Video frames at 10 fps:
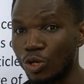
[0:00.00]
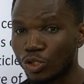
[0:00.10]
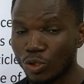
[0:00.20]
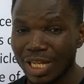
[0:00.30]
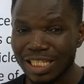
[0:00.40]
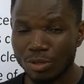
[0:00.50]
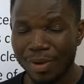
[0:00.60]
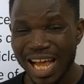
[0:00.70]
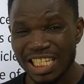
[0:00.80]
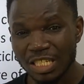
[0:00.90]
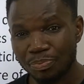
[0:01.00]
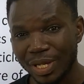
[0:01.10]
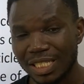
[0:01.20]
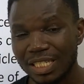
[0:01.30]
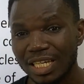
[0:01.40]
So there are some
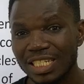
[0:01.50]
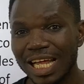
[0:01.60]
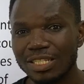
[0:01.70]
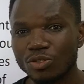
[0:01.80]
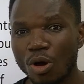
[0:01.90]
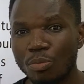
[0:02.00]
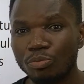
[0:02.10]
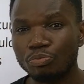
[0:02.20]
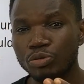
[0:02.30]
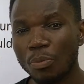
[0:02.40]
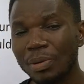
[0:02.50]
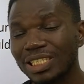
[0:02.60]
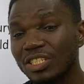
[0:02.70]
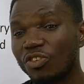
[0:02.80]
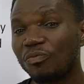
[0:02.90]
aspects, there are some
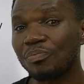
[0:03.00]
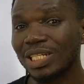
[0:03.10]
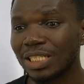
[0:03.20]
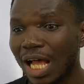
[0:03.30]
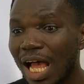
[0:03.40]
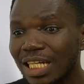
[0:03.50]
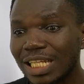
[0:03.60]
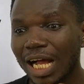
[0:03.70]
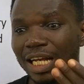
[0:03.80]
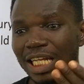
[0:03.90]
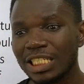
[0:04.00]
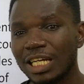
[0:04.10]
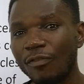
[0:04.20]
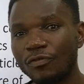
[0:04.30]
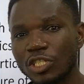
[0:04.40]
properties of matter that
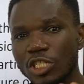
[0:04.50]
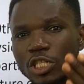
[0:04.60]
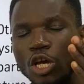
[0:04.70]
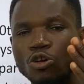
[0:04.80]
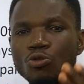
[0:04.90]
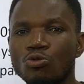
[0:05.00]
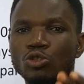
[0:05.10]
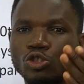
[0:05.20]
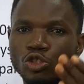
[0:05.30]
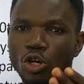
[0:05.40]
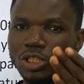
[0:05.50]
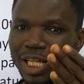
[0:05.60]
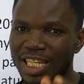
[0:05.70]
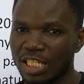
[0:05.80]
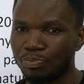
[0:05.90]
classical physics could not
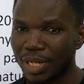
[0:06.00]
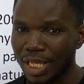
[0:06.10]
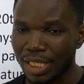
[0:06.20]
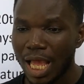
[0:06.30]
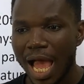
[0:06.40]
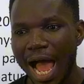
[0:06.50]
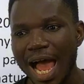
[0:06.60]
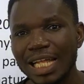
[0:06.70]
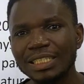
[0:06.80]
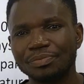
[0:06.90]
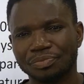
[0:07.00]
explain, and